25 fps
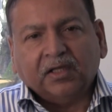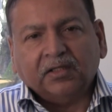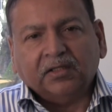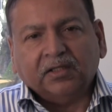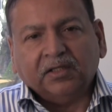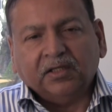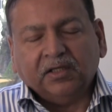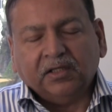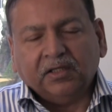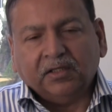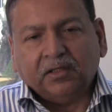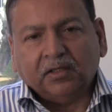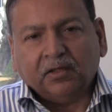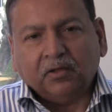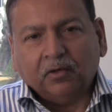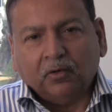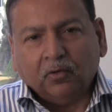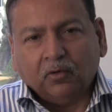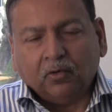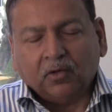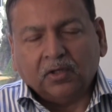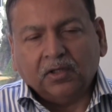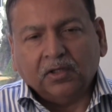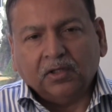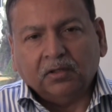the
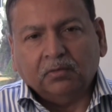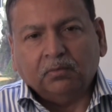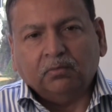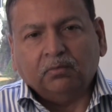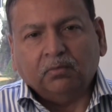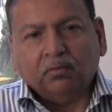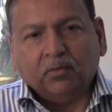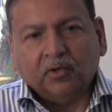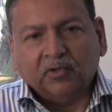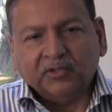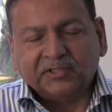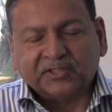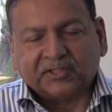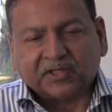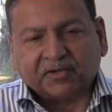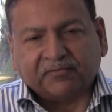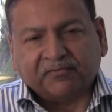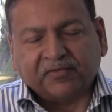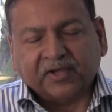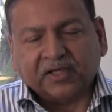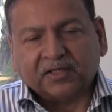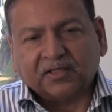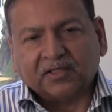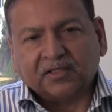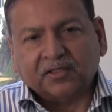local most
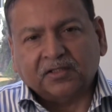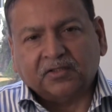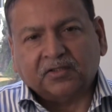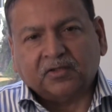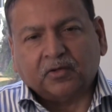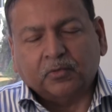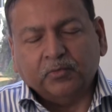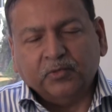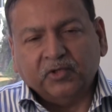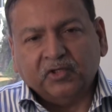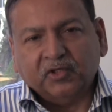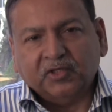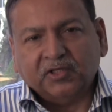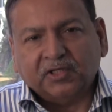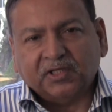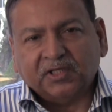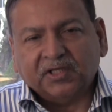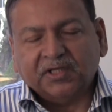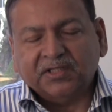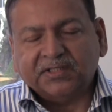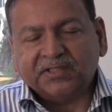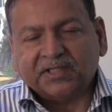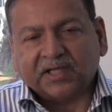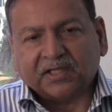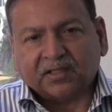affected
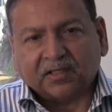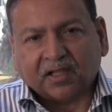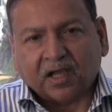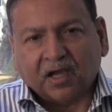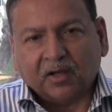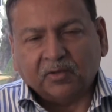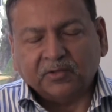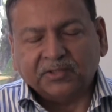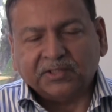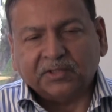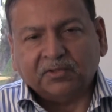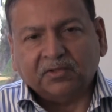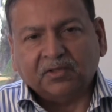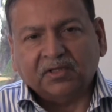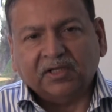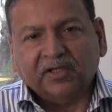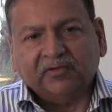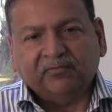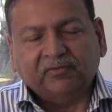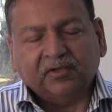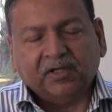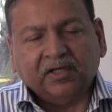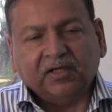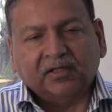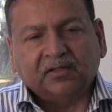communities at the household
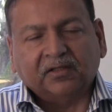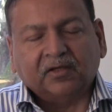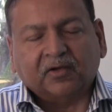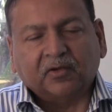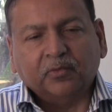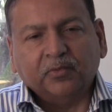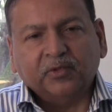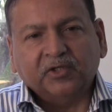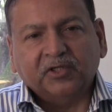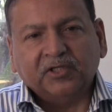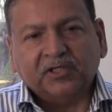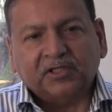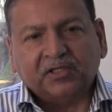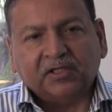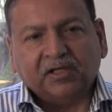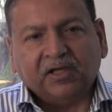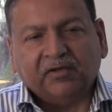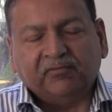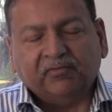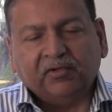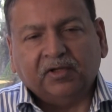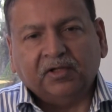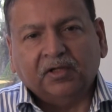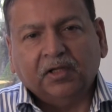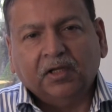level and the community
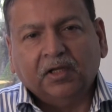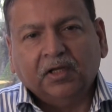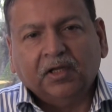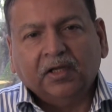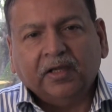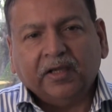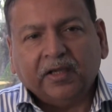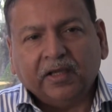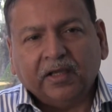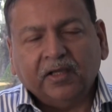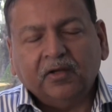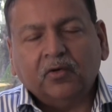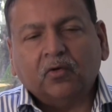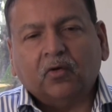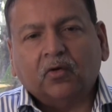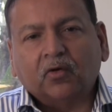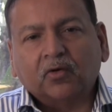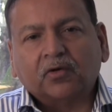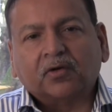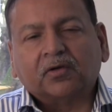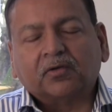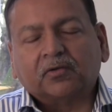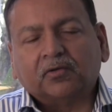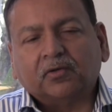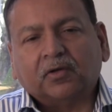level in
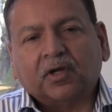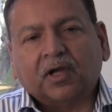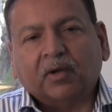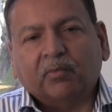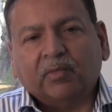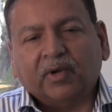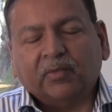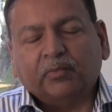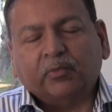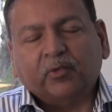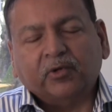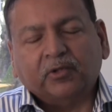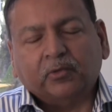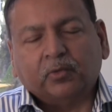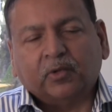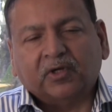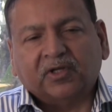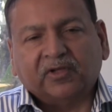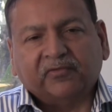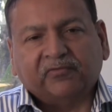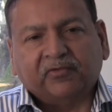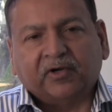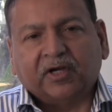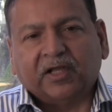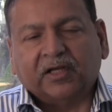order to come up with
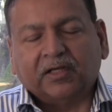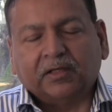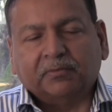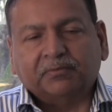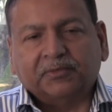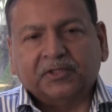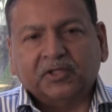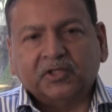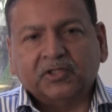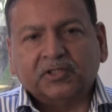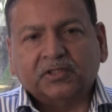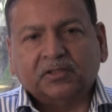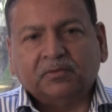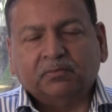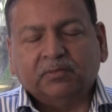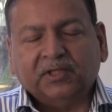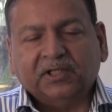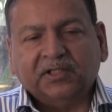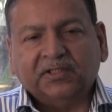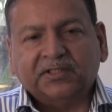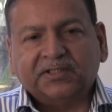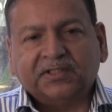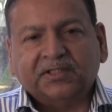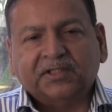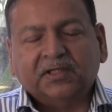whatever adaptation
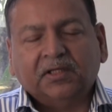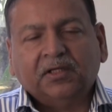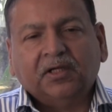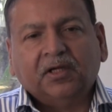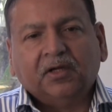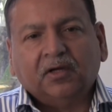means